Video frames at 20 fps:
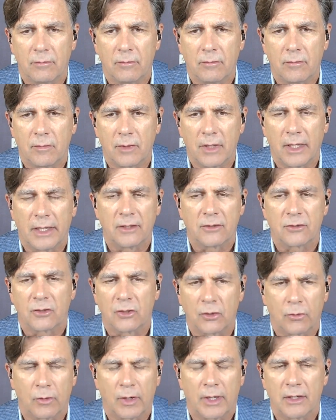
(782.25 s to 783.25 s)
latest and
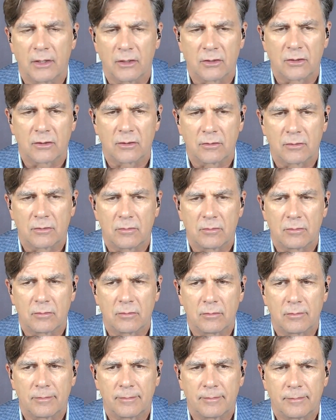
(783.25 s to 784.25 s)
greatest
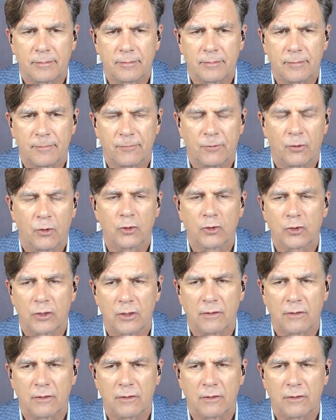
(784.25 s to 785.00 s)
version